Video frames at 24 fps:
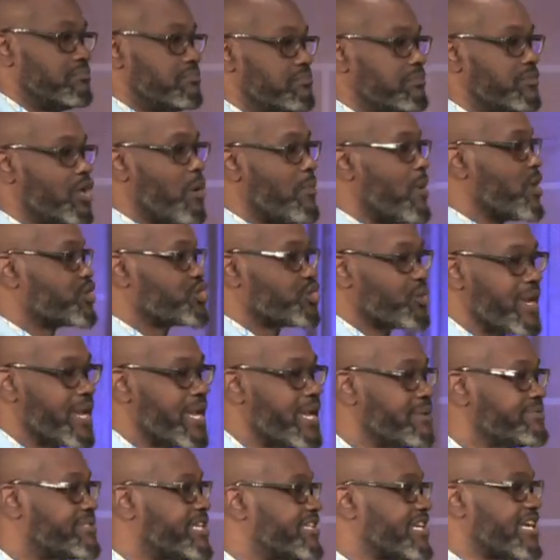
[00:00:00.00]
No more
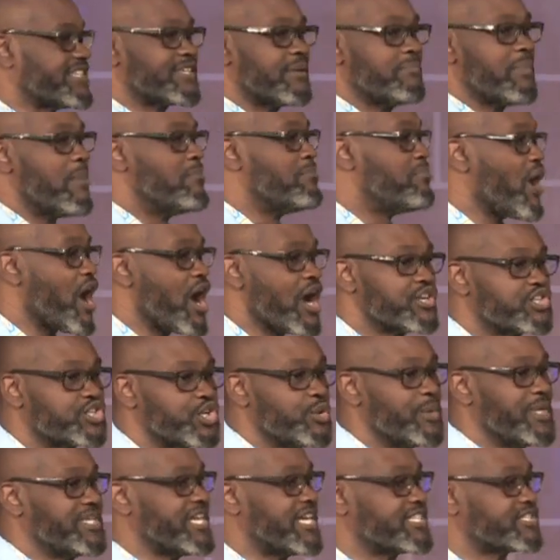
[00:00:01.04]
dreams. He doesn't bombard
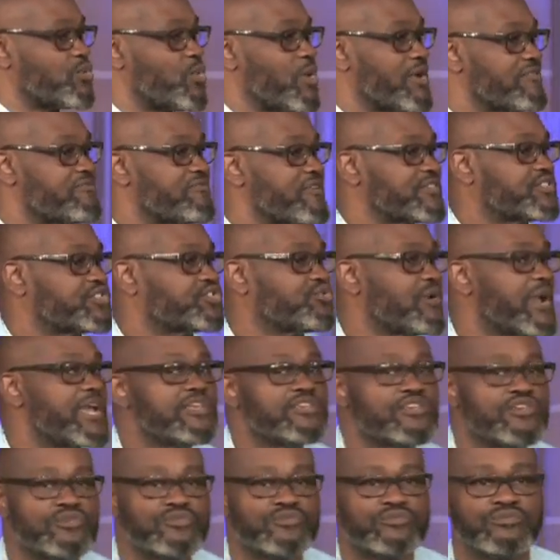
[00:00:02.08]
you. He doesn't want to frustrate
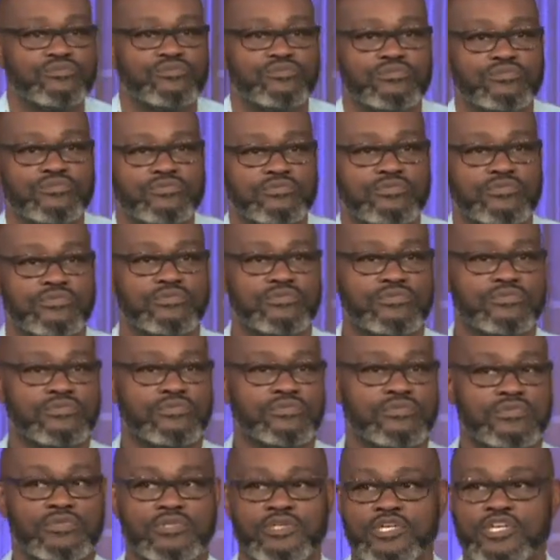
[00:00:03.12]
you.
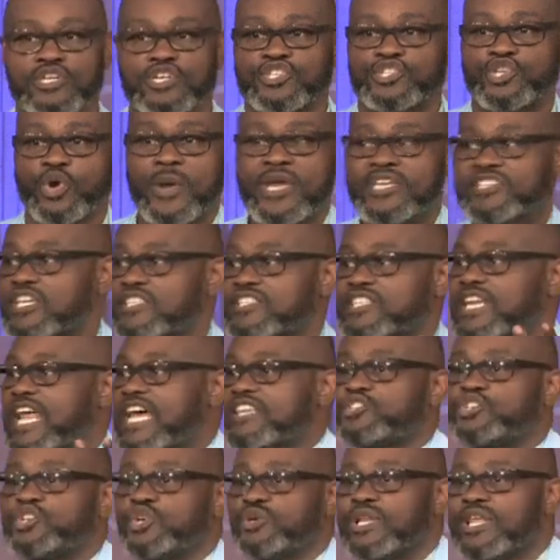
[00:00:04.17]
So he just
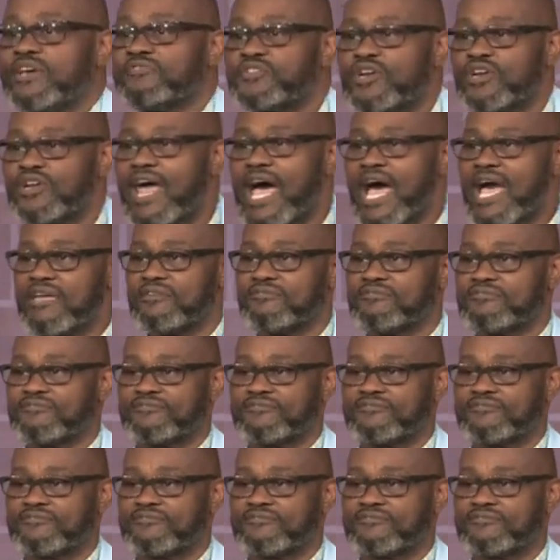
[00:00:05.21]
lets you live your life.